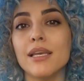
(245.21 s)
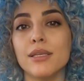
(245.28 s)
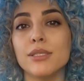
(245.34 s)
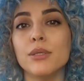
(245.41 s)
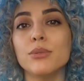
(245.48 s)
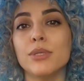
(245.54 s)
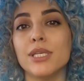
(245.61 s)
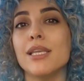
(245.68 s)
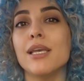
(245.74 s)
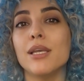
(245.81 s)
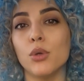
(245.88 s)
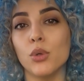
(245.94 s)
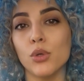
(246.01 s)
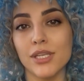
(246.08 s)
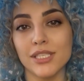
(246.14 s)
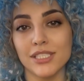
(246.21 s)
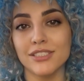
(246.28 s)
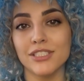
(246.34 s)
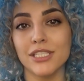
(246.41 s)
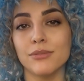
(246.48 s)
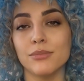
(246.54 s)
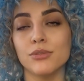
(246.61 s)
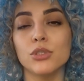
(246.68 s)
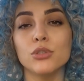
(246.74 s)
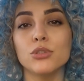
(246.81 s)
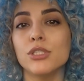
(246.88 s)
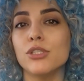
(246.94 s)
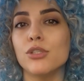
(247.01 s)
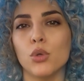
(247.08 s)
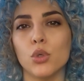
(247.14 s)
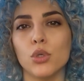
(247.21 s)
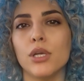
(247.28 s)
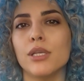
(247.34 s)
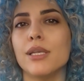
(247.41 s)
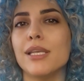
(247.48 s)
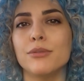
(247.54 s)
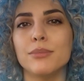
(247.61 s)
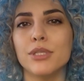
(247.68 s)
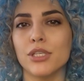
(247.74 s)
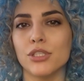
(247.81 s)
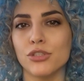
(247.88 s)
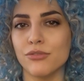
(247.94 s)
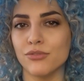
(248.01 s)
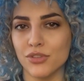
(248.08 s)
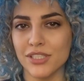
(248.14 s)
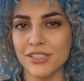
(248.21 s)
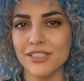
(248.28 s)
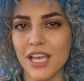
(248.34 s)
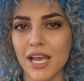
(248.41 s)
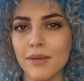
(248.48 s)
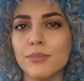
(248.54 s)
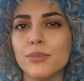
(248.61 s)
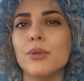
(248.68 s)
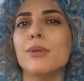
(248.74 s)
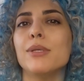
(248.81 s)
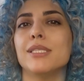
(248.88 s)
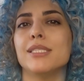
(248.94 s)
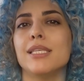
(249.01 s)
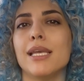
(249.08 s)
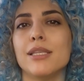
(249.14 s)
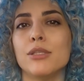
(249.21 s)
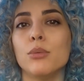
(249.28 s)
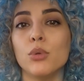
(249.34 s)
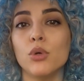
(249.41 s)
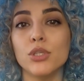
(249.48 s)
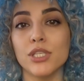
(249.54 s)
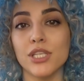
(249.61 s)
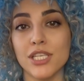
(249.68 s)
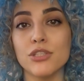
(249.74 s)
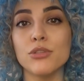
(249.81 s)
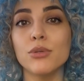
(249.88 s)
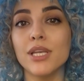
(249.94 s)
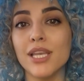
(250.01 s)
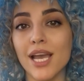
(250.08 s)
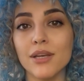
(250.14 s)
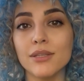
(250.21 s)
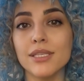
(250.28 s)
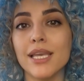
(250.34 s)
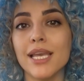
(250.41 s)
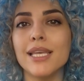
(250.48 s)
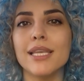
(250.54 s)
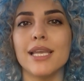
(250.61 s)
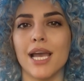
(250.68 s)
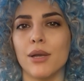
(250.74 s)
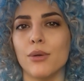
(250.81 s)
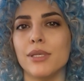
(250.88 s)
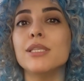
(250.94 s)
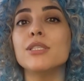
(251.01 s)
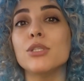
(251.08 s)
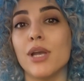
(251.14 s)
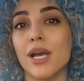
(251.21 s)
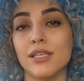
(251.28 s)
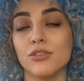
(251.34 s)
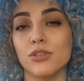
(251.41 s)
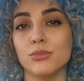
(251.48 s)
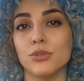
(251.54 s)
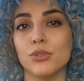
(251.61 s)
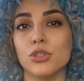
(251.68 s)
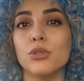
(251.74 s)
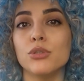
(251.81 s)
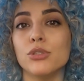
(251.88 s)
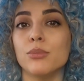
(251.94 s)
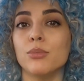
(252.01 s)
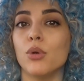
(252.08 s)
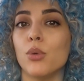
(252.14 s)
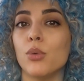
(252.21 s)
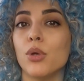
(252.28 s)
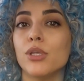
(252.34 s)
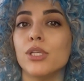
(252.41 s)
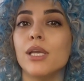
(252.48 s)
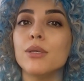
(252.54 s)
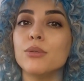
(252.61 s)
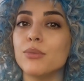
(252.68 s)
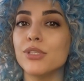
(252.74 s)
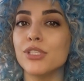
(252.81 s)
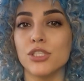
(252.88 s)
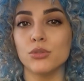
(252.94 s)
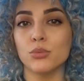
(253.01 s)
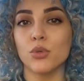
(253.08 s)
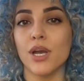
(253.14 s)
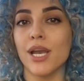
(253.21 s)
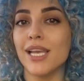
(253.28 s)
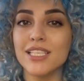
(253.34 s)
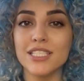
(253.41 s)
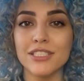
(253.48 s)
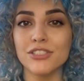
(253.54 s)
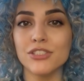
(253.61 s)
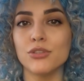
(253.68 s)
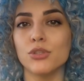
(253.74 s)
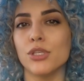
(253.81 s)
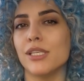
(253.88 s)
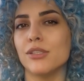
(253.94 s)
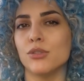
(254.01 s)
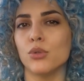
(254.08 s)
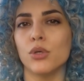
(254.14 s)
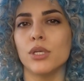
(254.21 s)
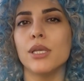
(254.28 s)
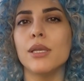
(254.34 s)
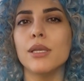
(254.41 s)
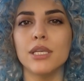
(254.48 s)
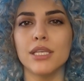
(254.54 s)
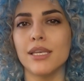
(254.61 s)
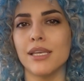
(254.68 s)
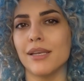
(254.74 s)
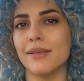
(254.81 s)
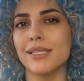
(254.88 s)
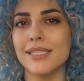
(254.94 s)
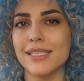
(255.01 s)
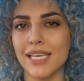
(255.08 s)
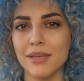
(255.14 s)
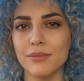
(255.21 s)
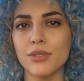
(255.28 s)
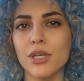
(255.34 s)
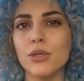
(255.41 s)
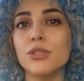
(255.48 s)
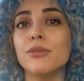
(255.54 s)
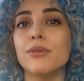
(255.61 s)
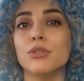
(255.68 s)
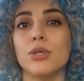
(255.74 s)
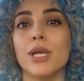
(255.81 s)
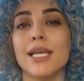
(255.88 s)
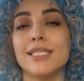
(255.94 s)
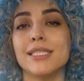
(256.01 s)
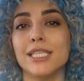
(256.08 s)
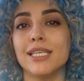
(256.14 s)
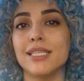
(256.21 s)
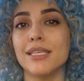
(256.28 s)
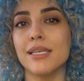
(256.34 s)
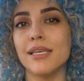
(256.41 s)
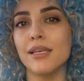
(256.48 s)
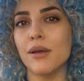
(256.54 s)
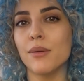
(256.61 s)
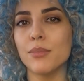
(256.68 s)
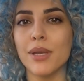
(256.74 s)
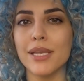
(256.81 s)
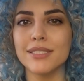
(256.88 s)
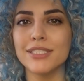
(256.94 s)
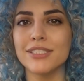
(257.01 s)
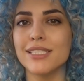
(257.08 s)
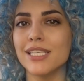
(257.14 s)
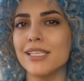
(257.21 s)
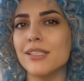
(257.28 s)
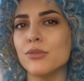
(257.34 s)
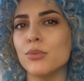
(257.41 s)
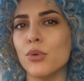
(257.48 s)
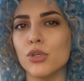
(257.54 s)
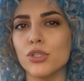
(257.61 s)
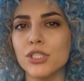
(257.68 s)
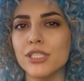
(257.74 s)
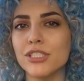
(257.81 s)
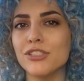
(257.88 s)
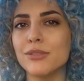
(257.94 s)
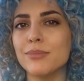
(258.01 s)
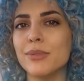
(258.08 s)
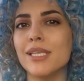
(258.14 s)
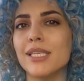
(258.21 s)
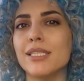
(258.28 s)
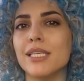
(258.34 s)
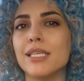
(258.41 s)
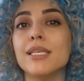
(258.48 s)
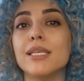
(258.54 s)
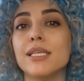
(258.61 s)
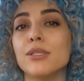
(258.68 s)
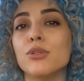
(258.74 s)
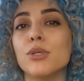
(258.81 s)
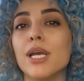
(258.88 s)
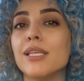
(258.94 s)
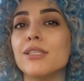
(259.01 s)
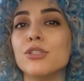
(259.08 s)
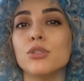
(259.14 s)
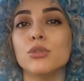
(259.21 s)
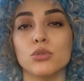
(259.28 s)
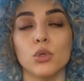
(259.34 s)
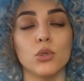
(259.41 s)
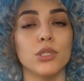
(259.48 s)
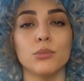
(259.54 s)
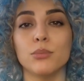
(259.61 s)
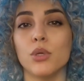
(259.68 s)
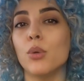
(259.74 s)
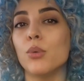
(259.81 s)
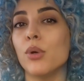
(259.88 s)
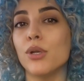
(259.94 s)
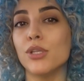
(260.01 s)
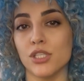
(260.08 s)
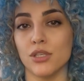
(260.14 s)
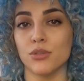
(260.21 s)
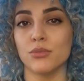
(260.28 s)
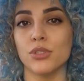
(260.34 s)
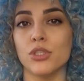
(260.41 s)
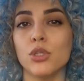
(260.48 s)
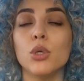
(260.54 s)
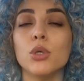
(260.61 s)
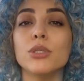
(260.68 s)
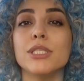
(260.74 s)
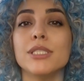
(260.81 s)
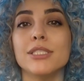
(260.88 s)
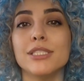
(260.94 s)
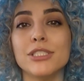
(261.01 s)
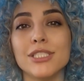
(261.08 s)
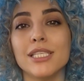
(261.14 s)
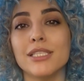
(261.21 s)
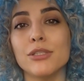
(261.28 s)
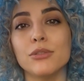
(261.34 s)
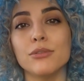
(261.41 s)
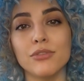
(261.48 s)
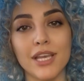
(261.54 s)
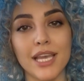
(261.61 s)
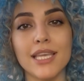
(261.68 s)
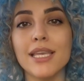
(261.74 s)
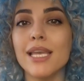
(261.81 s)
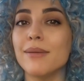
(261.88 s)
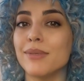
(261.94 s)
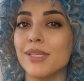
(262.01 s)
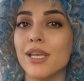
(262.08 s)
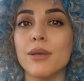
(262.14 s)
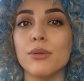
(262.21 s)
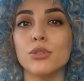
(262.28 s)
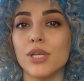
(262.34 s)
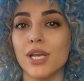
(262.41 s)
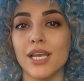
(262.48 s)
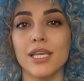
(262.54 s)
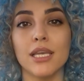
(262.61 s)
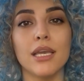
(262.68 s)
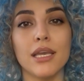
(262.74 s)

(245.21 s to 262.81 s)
The reason oily skin produces oil is because, for example, the skin's water has run out and now it's trying to produce more water, which is why it secretes oil. The same goes for dry skin. When the skin's water is depleted, it tries to draw in more water, which causes the skin to flake and become dry.